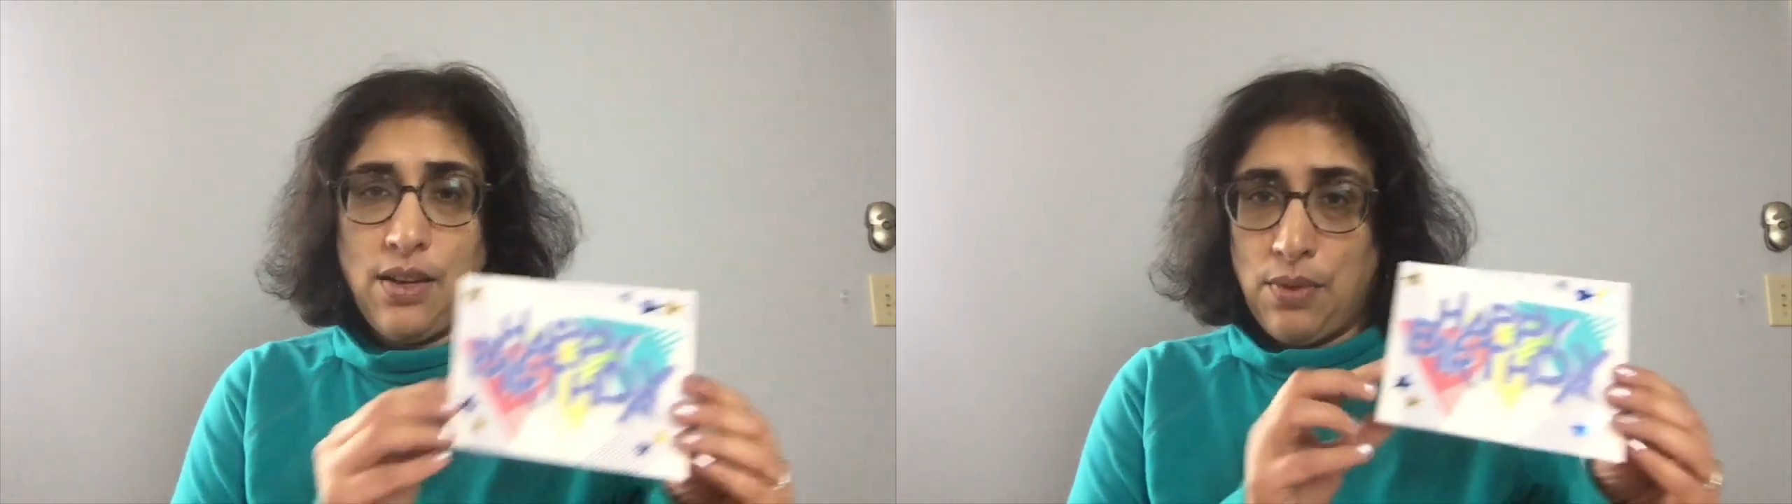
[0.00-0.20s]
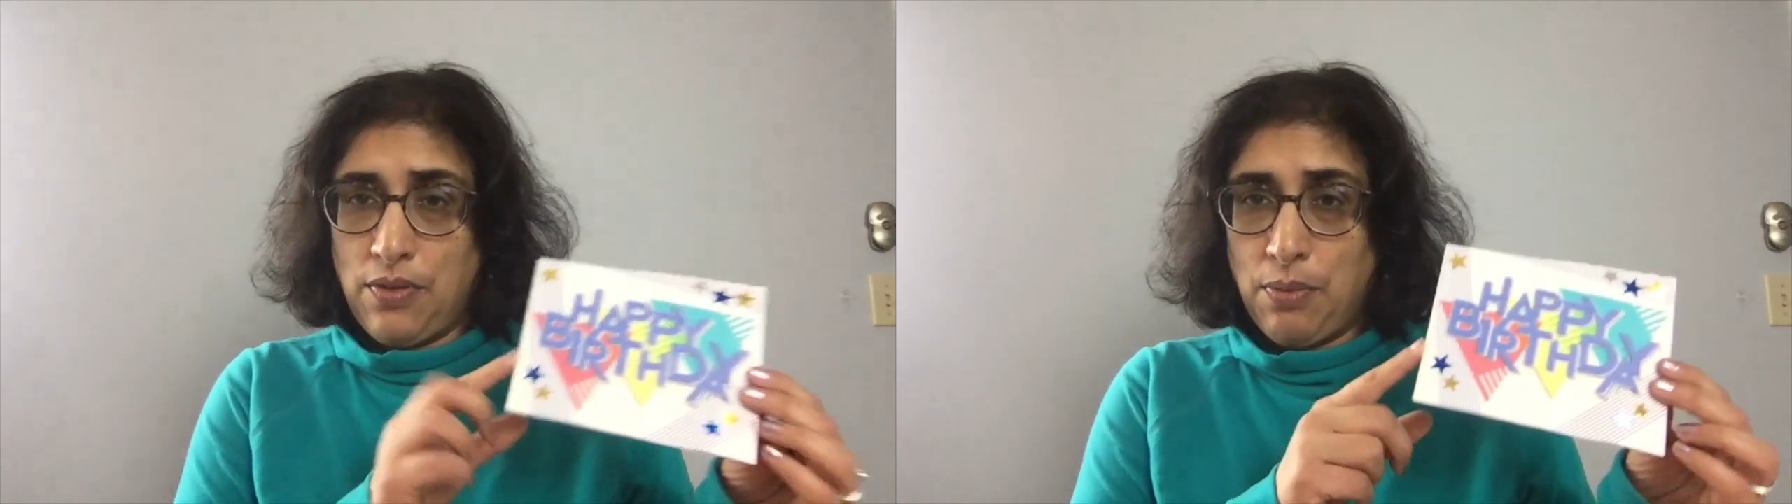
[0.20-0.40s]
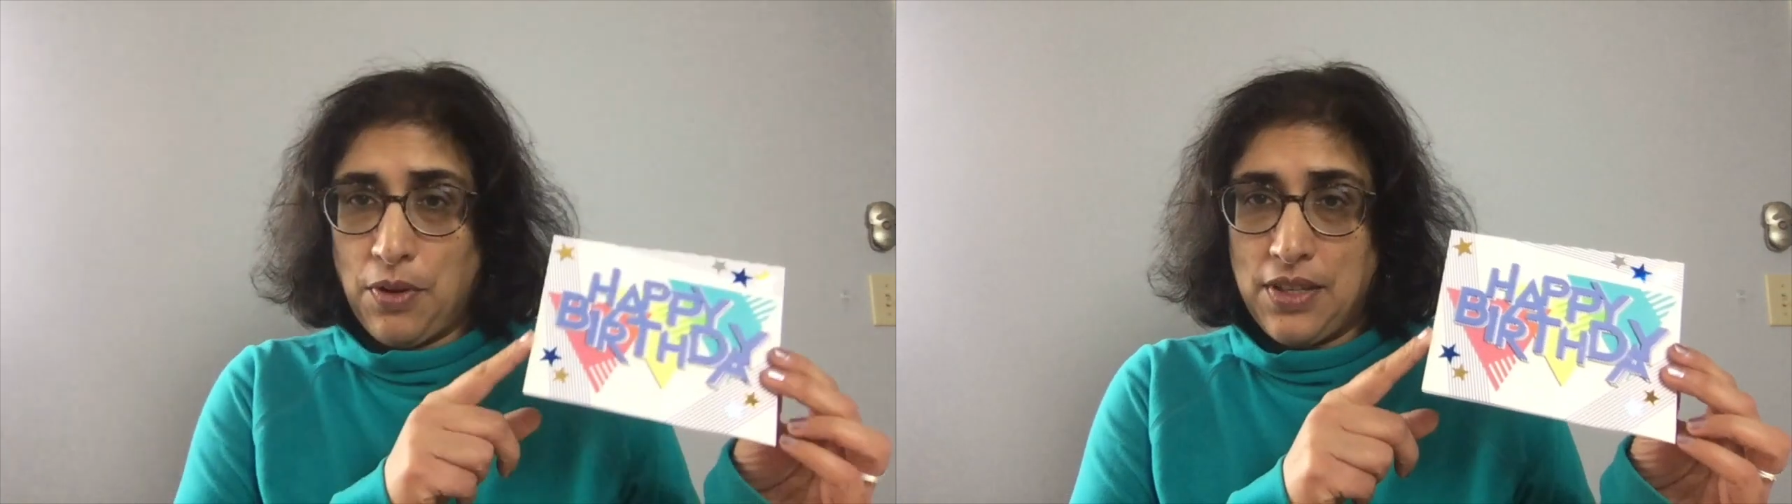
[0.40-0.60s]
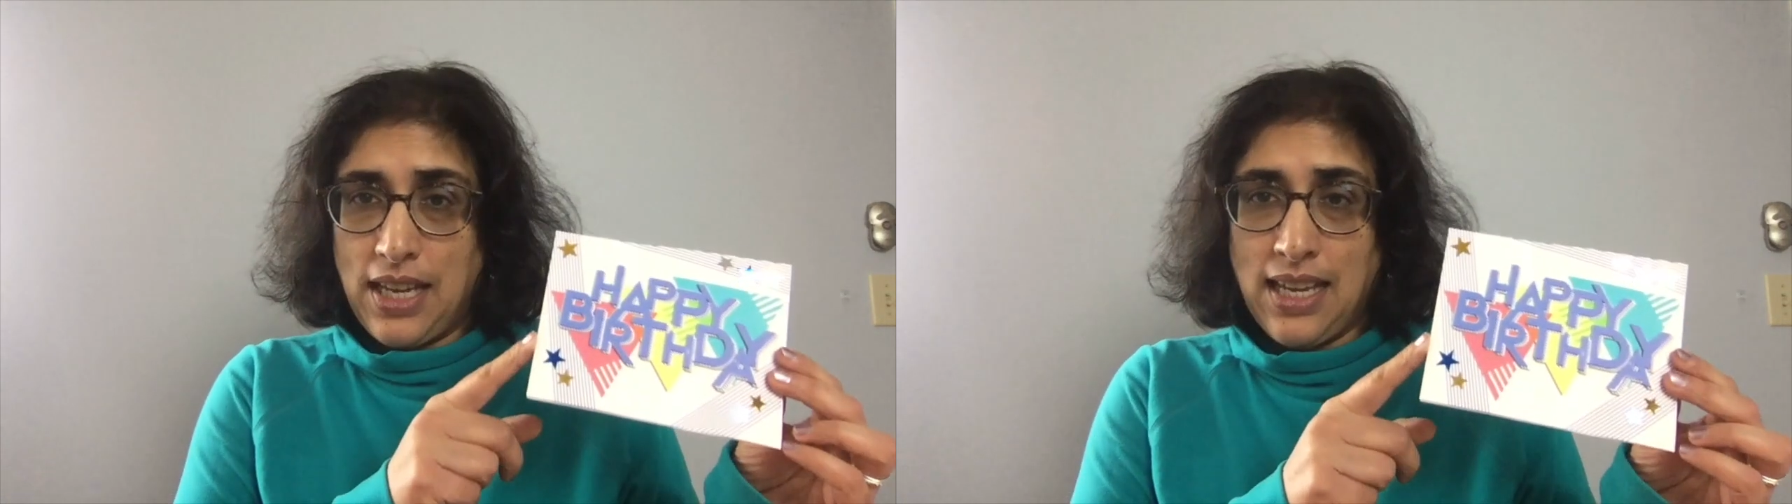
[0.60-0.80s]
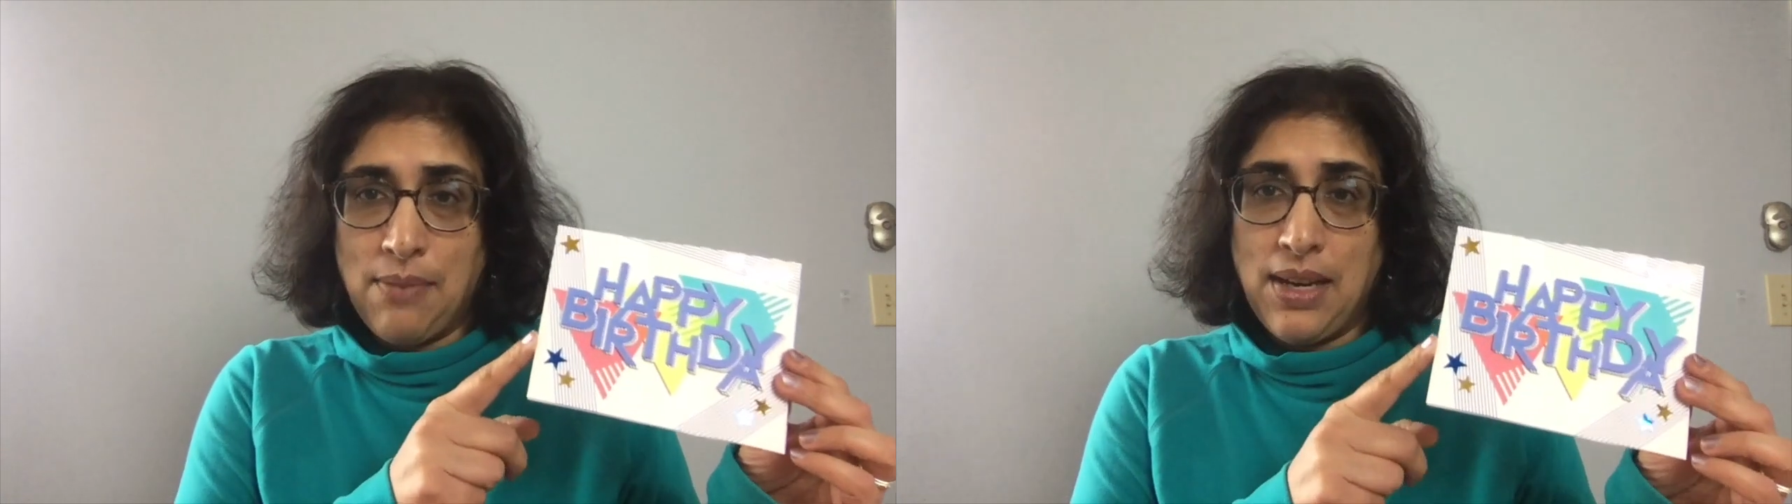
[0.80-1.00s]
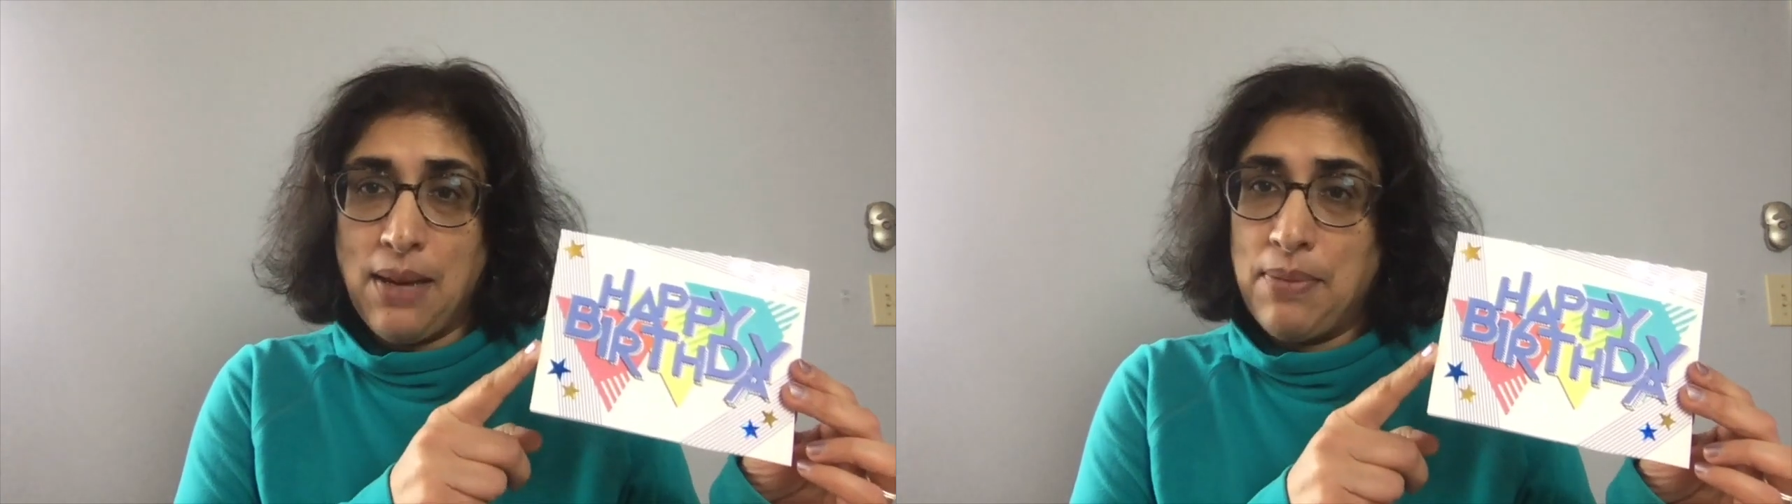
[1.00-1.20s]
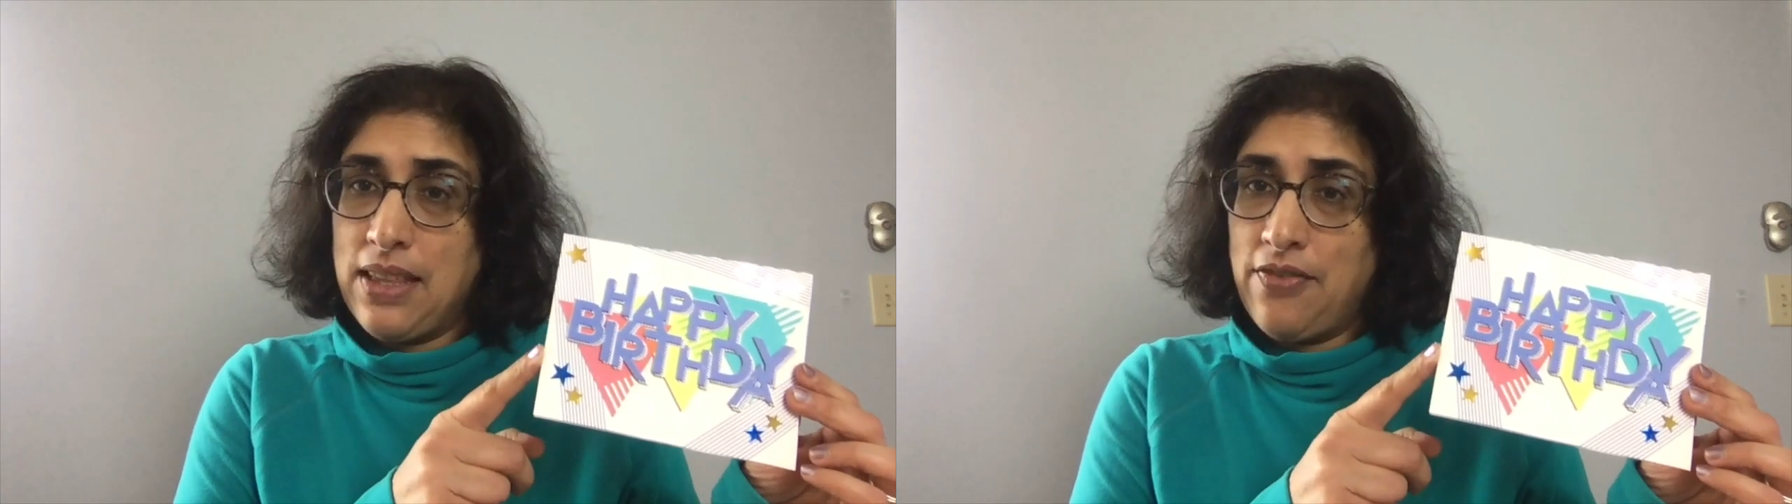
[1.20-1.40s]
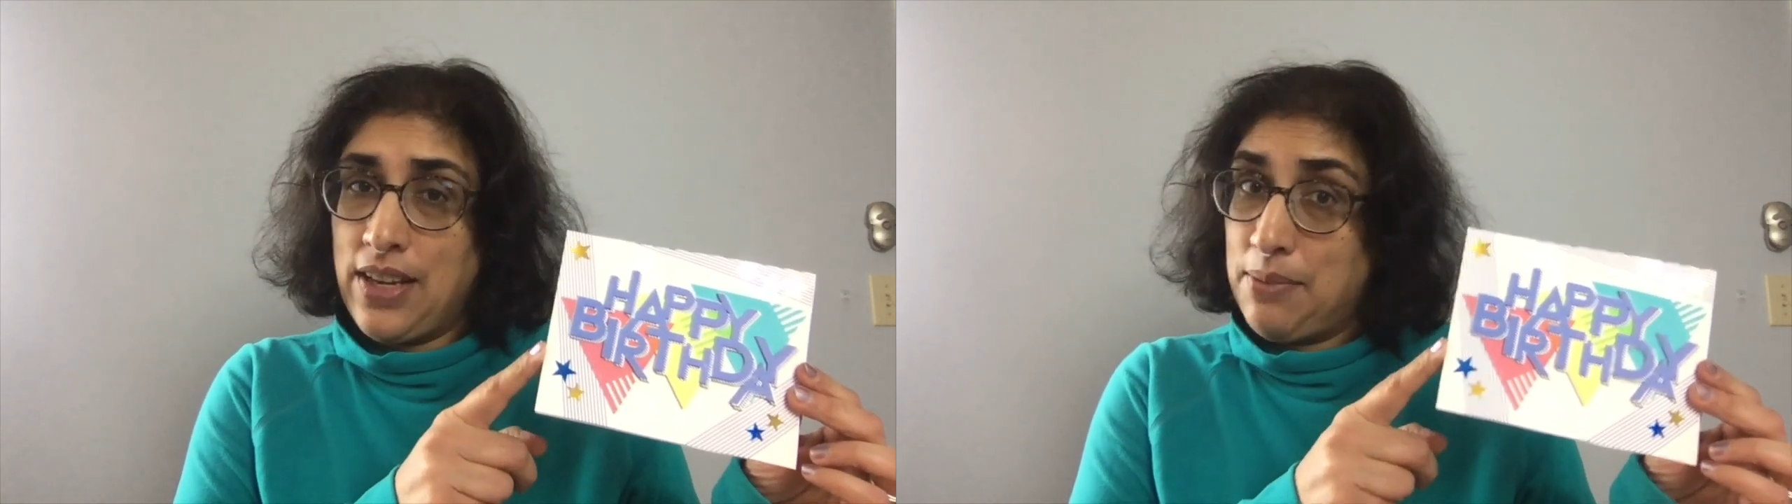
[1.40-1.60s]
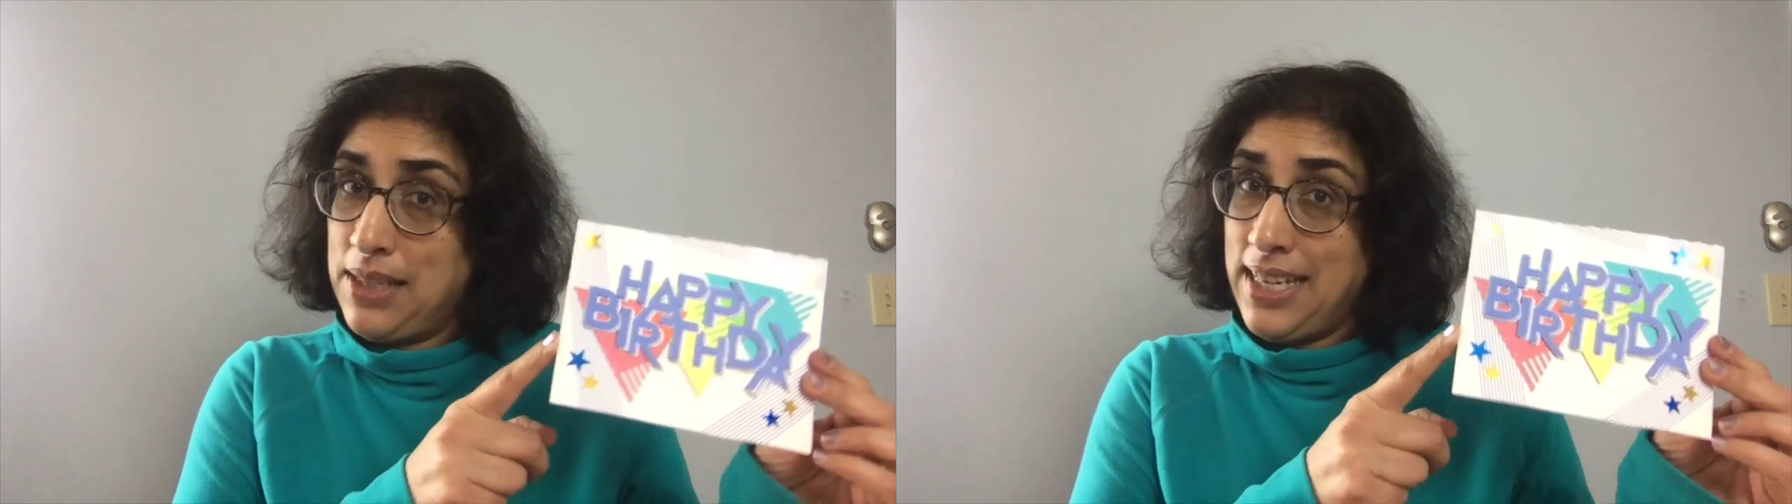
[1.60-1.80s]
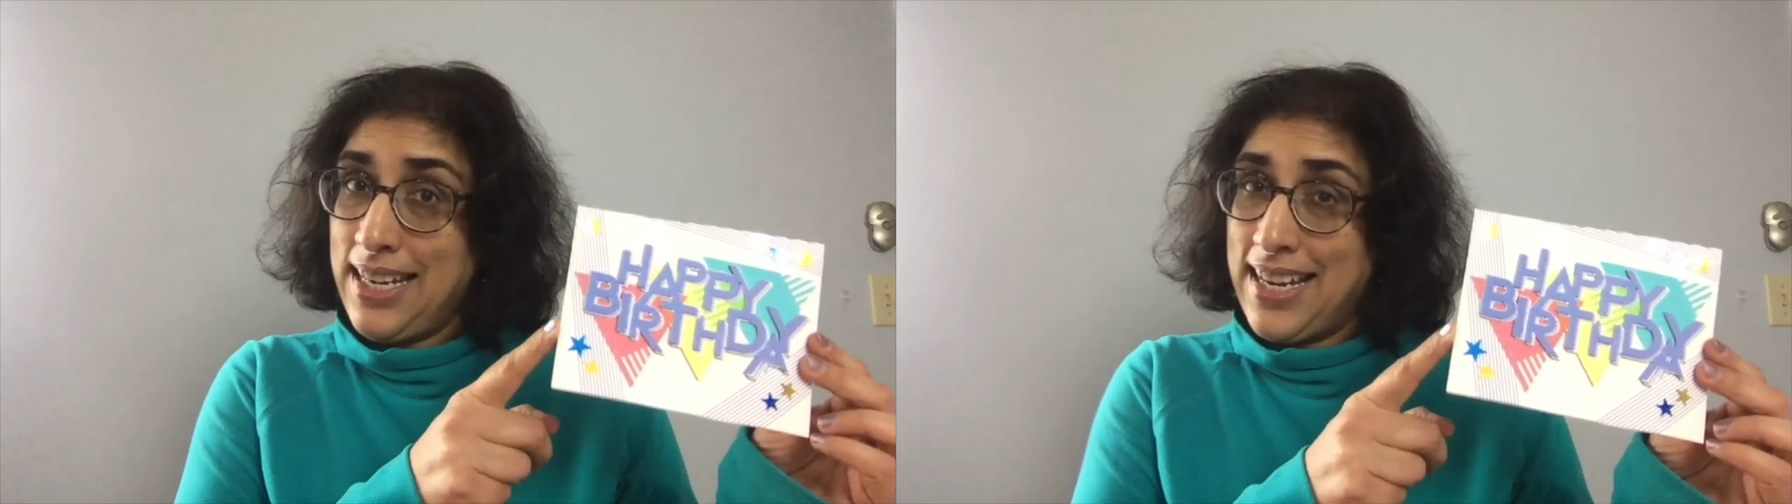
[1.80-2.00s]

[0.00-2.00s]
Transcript: we have a birthday coming up in the family,